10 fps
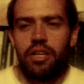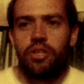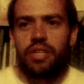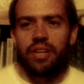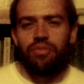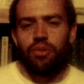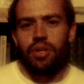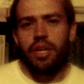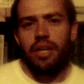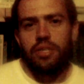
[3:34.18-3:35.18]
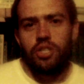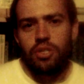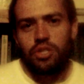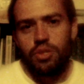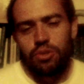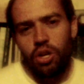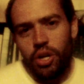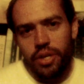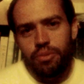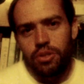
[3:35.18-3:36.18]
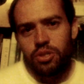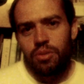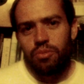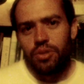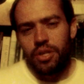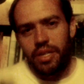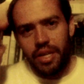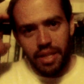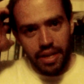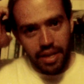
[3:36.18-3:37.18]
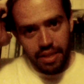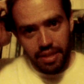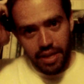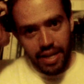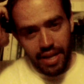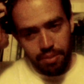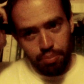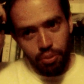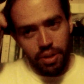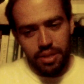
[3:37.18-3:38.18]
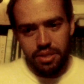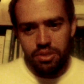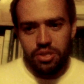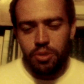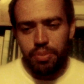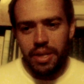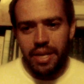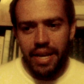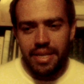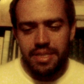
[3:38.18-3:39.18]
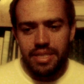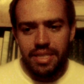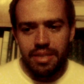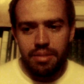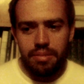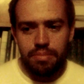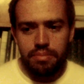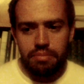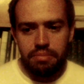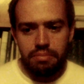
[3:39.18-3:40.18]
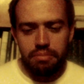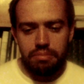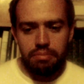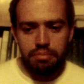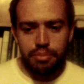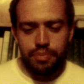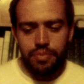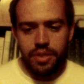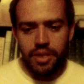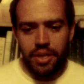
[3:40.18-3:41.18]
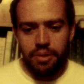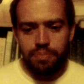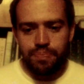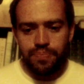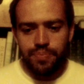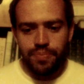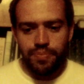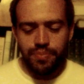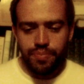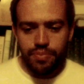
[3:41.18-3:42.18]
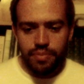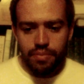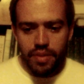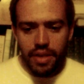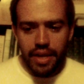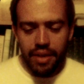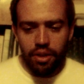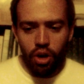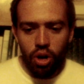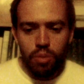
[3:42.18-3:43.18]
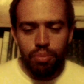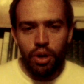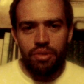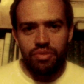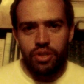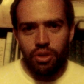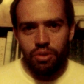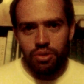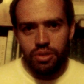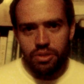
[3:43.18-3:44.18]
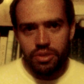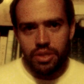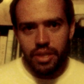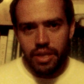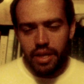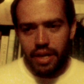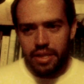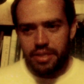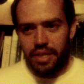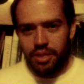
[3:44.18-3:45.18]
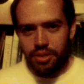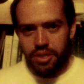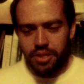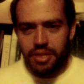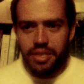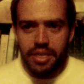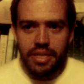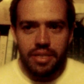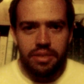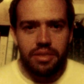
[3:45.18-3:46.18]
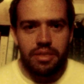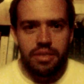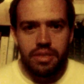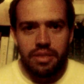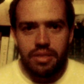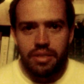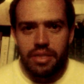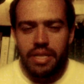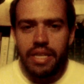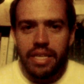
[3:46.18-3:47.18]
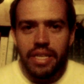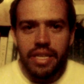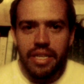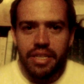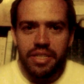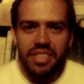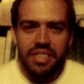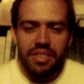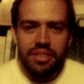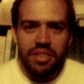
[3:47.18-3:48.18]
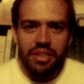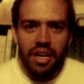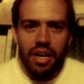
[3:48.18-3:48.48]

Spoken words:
you take for she was arguing with someone, and like it got pointless and stupid and nasty, you know. And the hard part for girls is that there's this intense need to